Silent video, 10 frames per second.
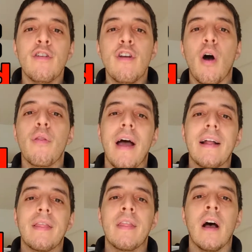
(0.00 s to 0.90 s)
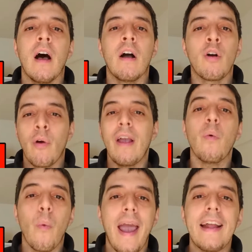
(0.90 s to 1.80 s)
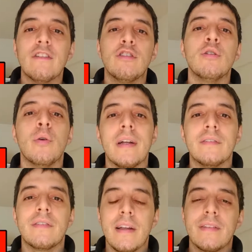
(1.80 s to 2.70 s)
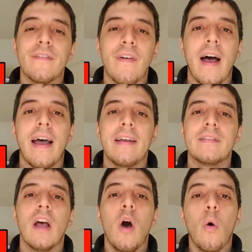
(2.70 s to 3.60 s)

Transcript: you know that the, a great way to incentivize